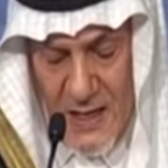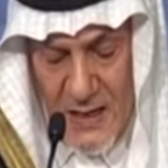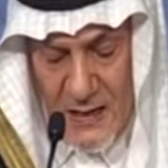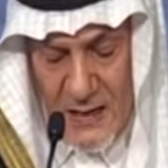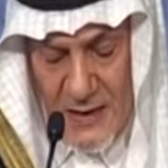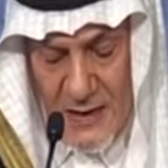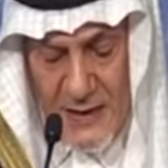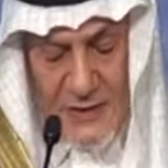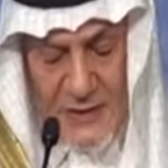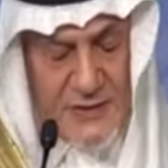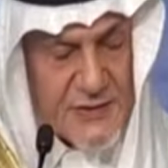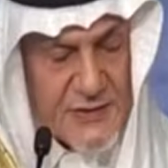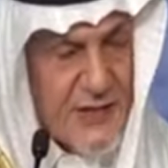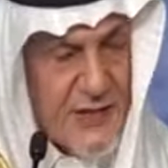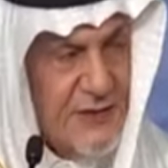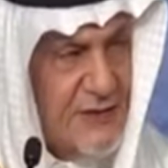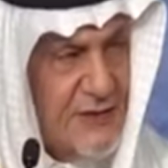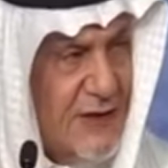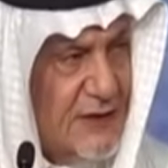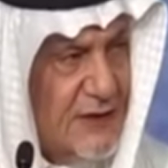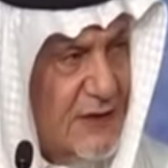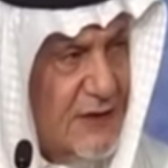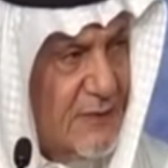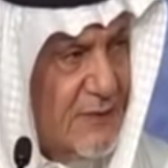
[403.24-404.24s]
Ladies and
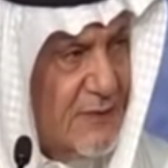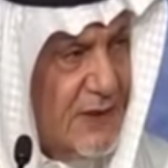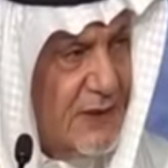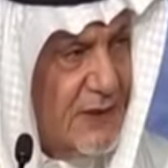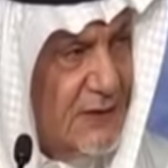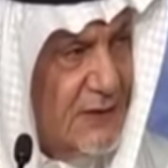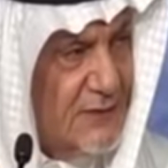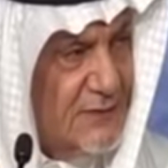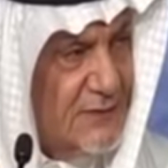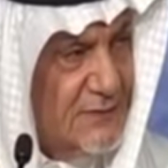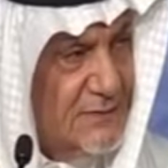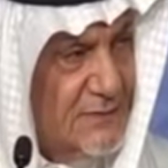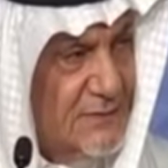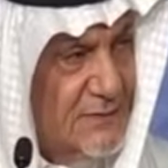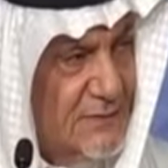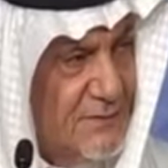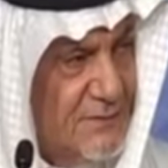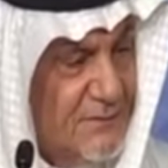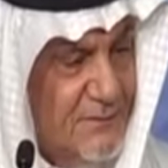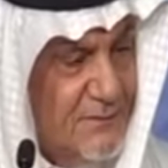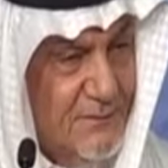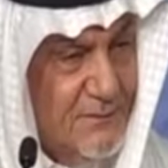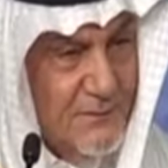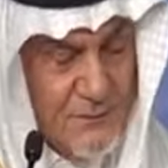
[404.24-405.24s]
gentlemen,
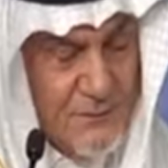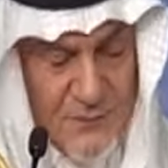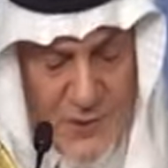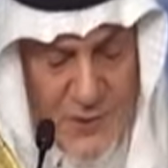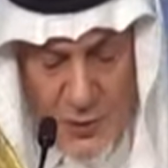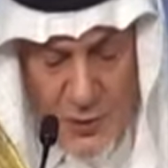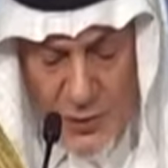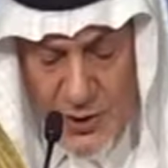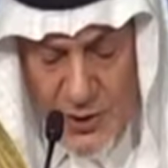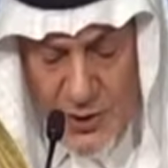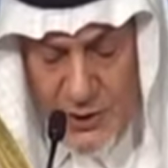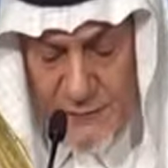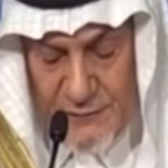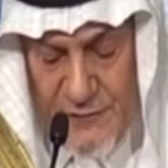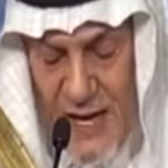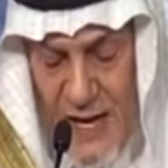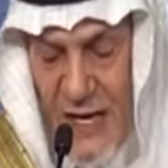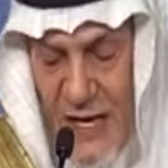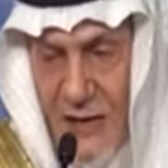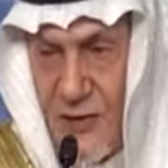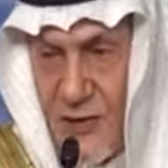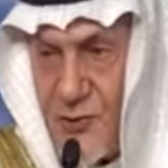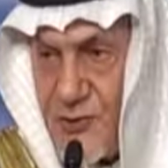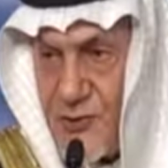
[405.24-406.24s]
the word
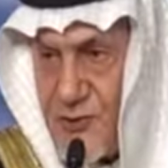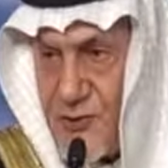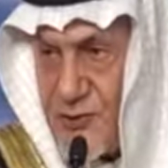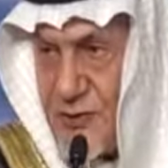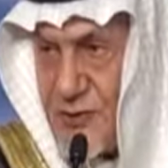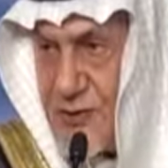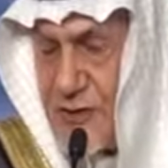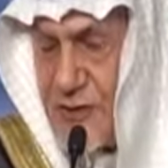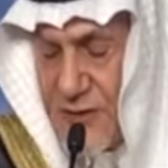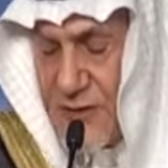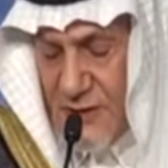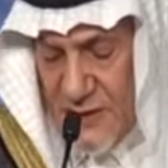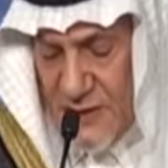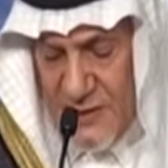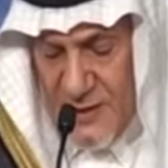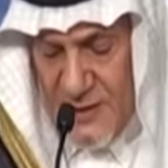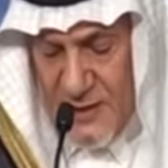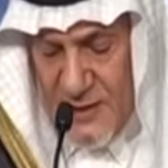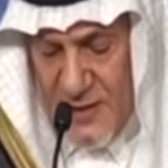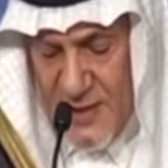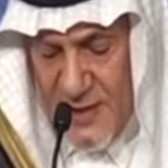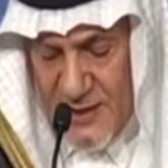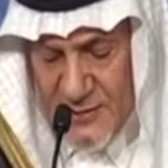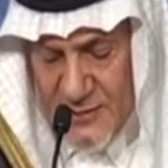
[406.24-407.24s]

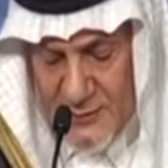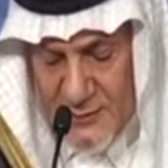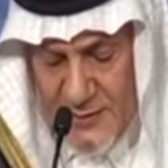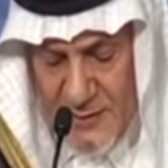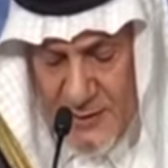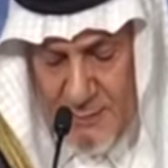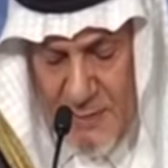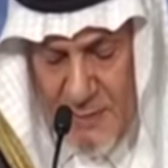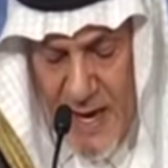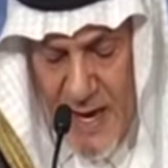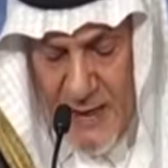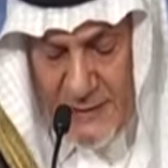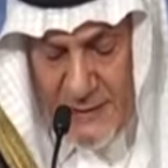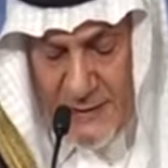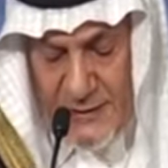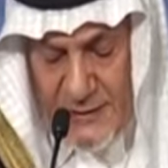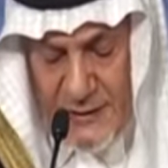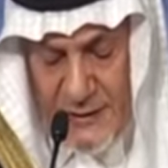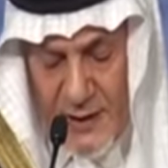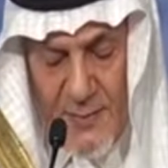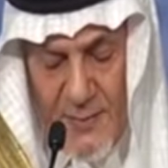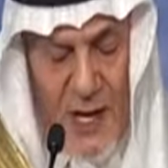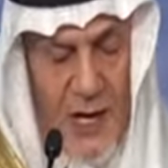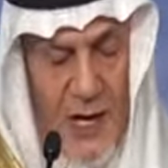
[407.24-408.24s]
values has been
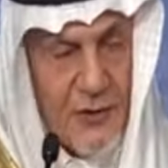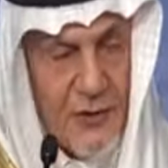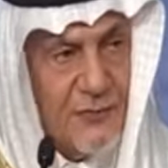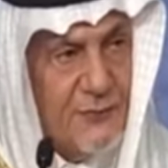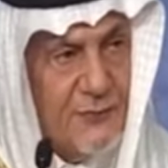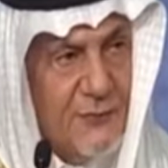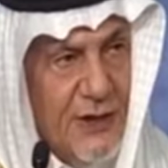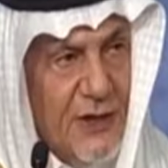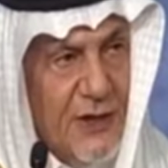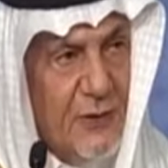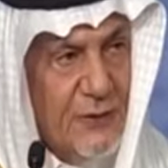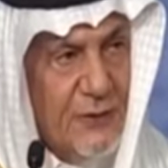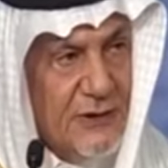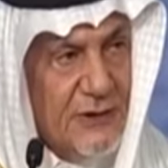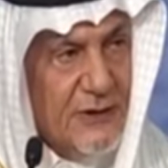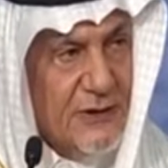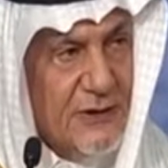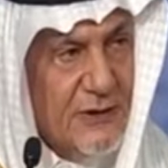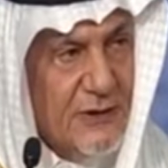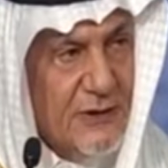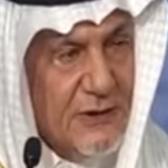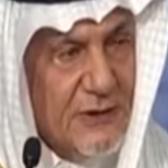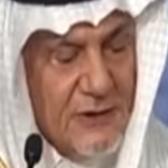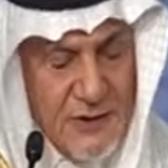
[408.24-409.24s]
bandied about
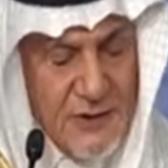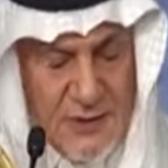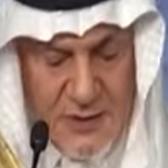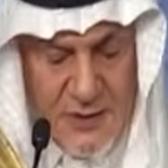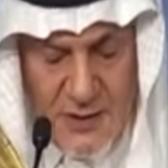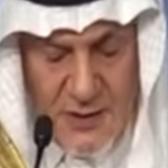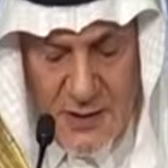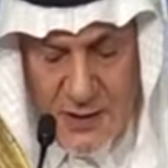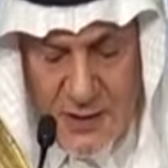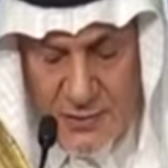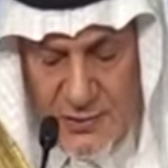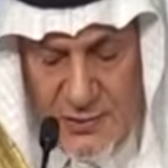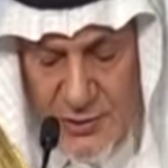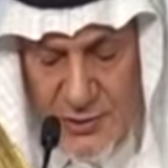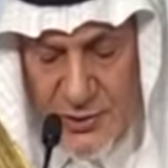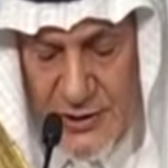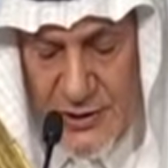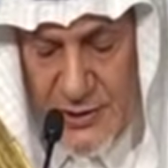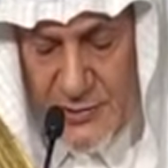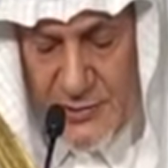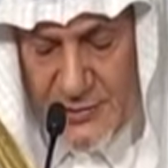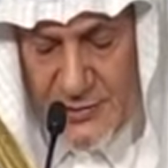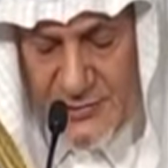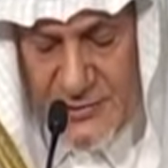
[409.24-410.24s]
frequently
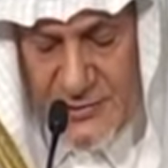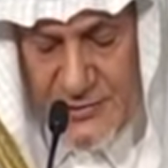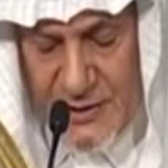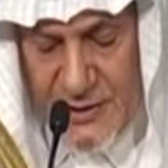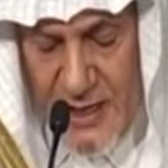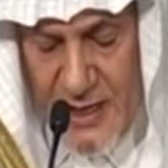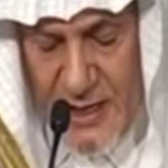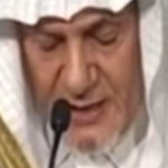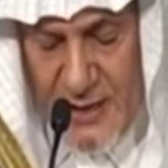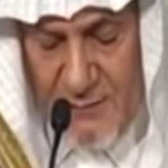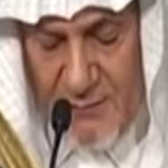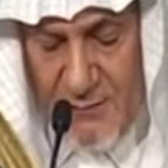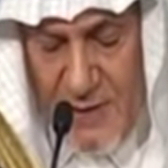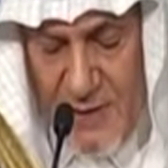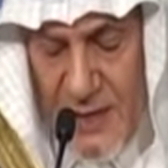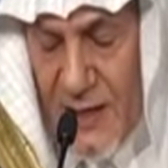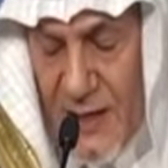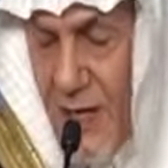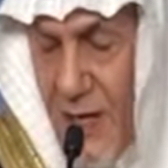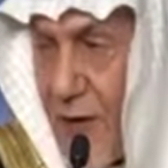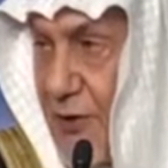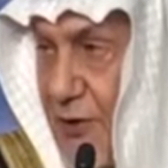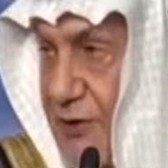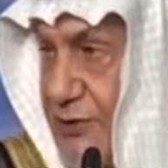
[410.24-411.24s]
during this time
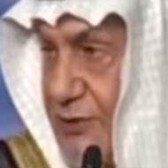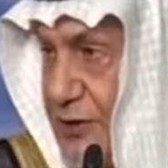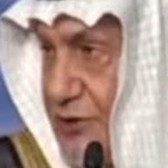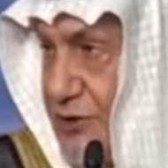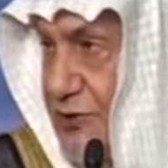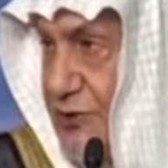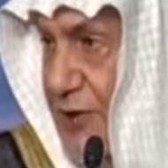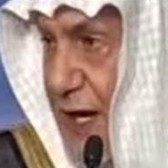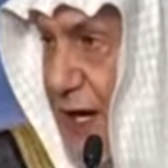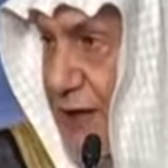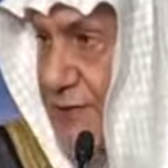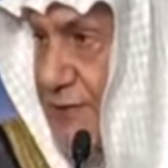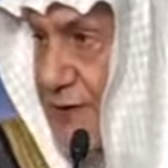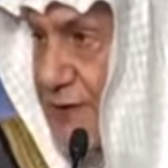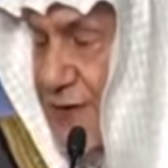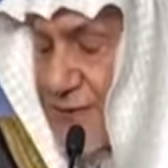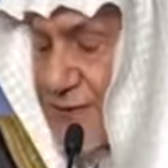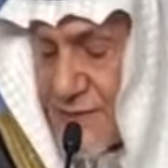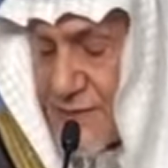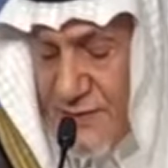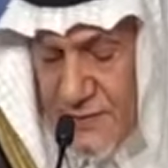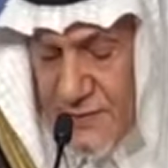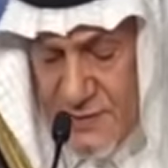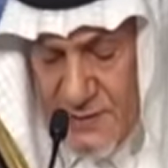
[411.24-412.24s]
by our
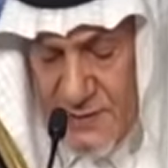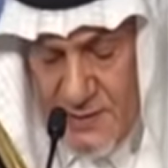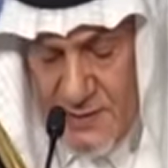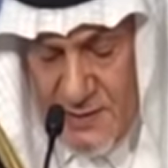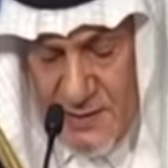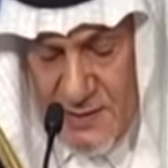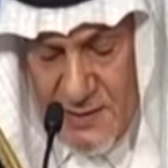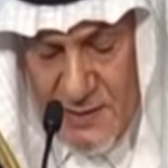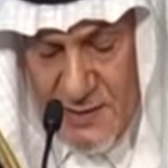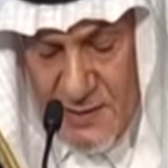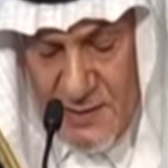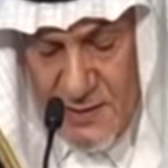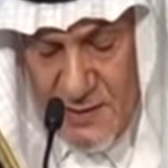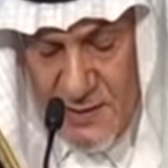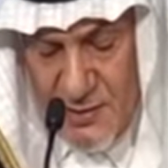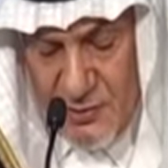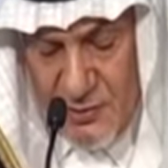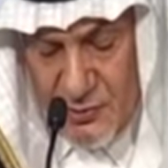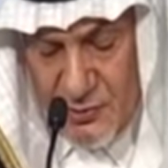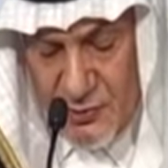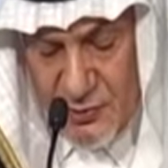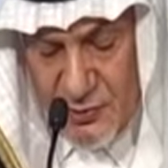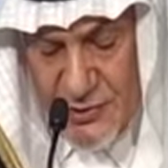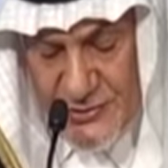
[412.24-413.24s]
detractors
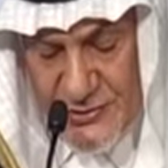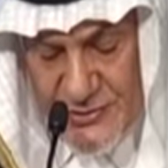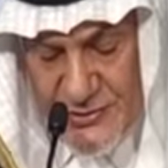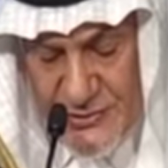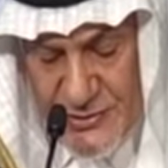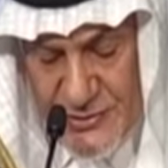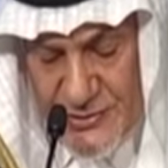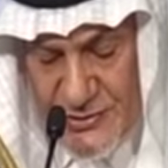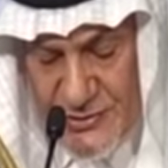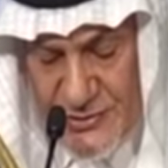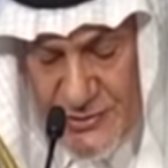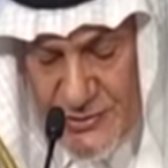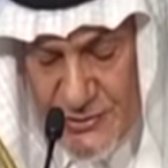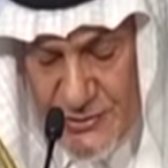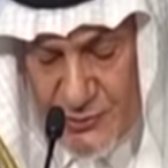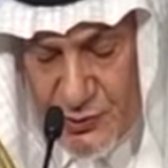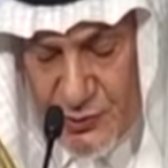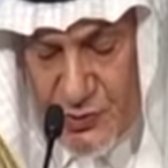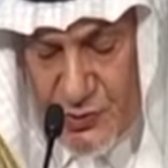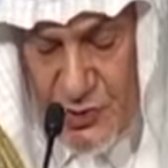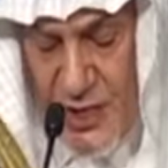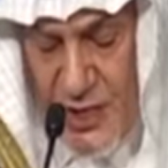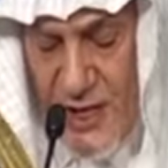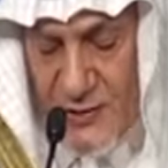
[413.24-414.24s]

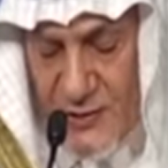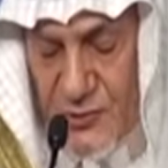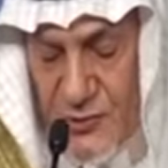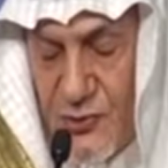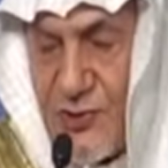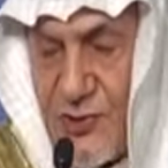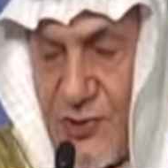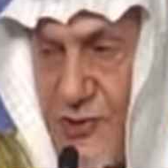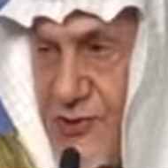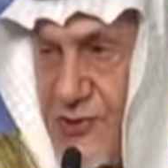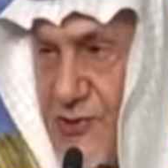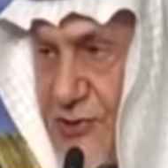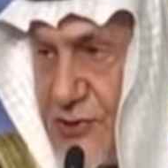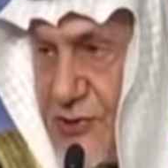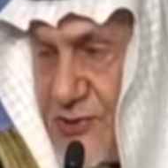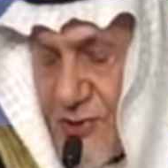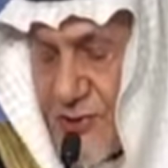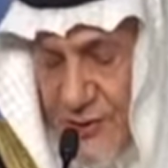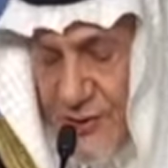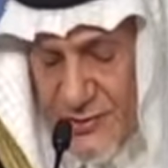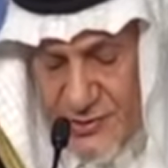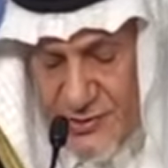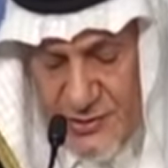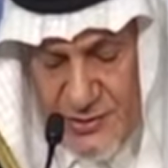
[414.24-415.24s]
to try to
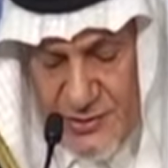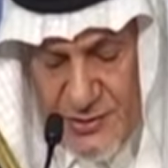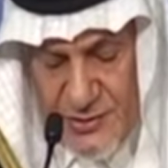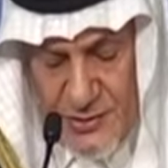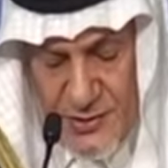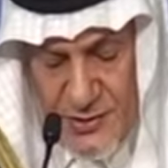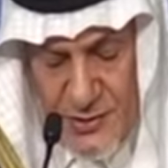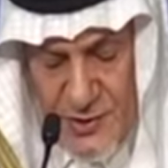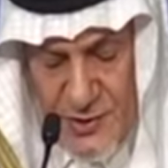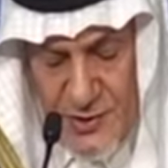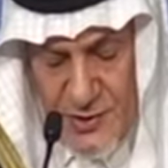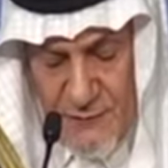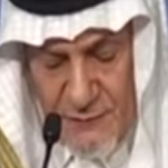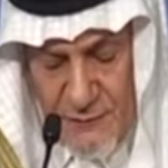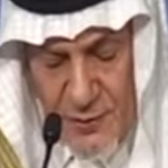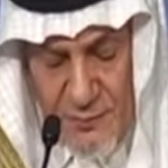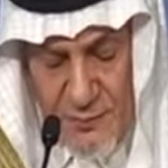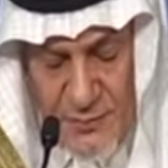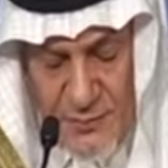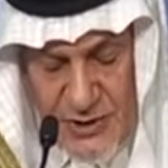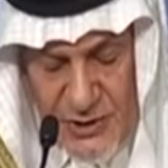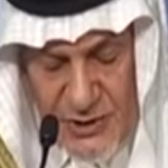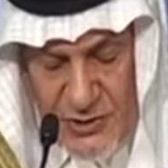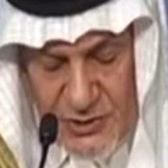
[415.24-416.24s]
distance us
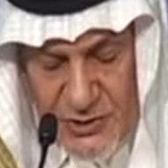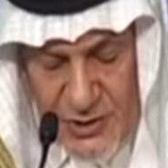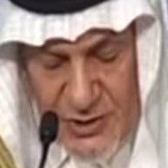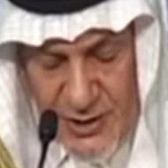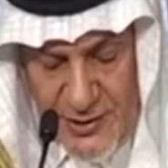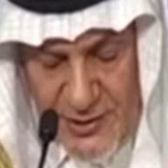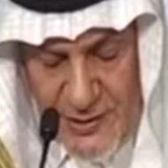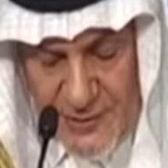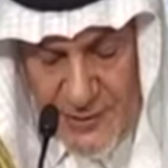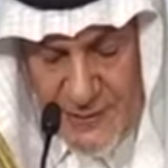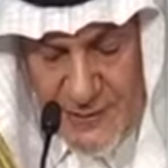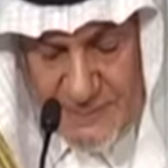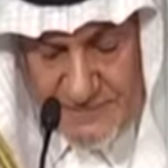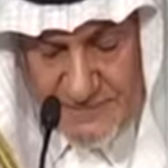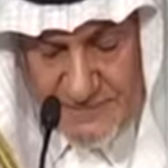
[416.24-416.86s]
from each other.